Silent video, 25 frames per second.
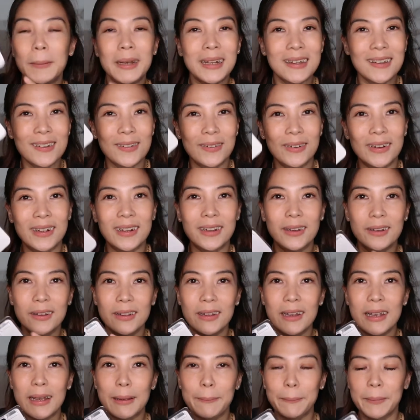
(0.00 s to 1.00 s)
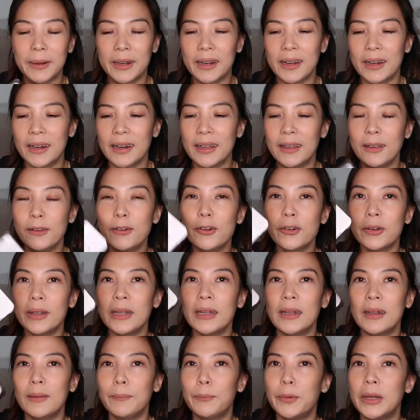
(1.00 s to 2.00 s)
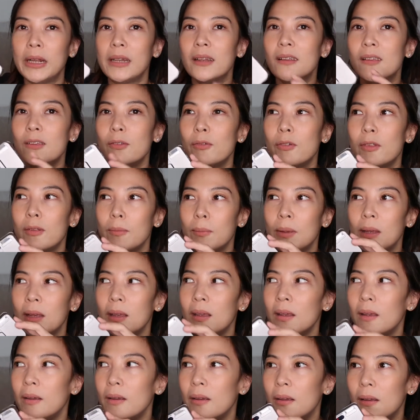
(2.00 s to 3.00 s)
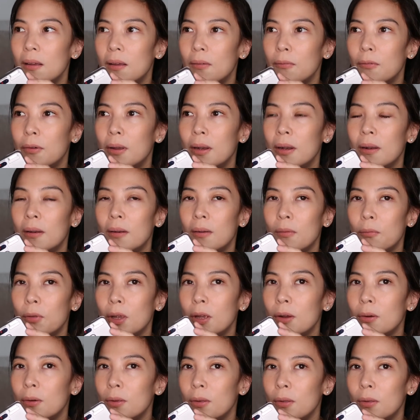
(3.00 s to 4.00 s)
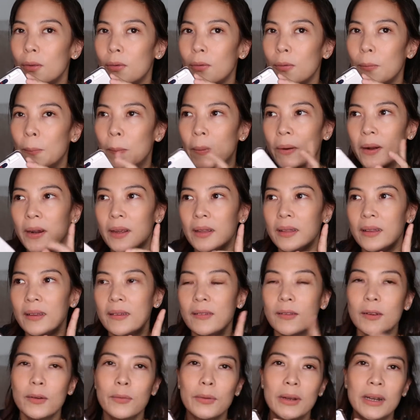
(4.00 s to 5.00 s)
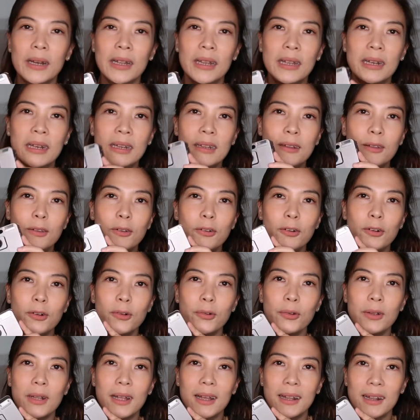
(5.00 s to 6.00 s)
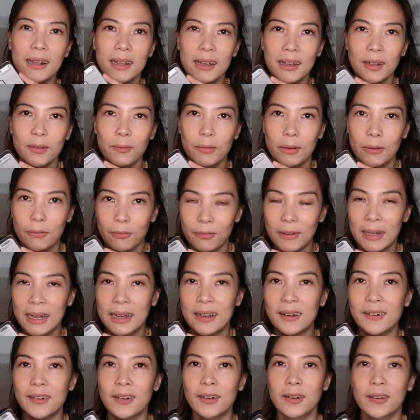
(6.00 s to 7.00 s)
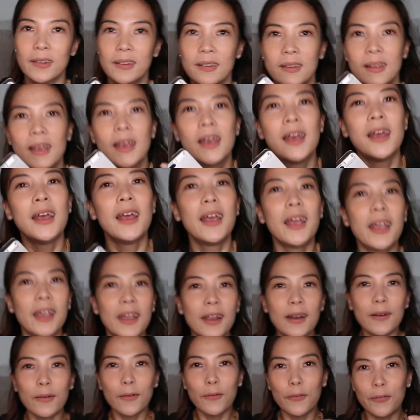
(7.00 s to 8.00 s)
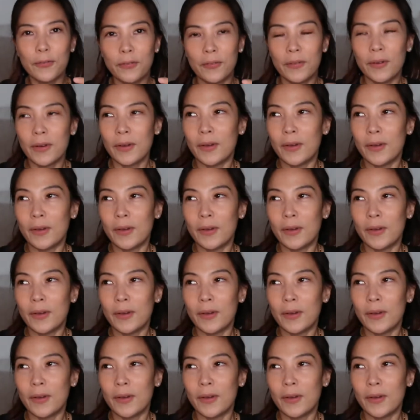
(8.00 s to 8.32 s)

but it's a really good camera, and I usually bring this with me when we go to parties or when I need to shoot at night with flash, because, you know,